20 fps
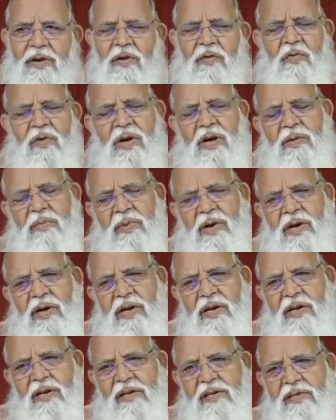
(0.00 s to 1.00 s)
what a
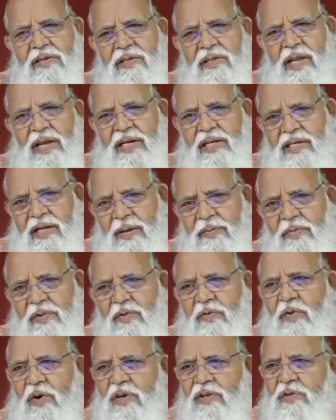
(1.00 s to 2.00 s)
monkey does, next time
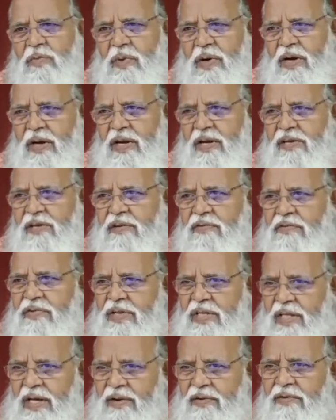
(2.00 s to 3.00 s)
you watch monkeys in
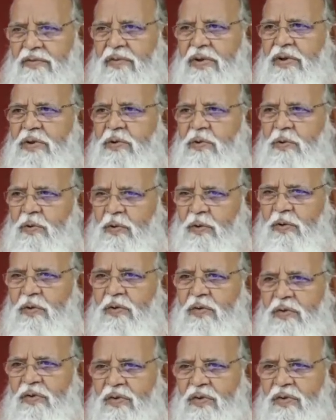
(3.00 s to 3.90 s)
Vrindavan when you go,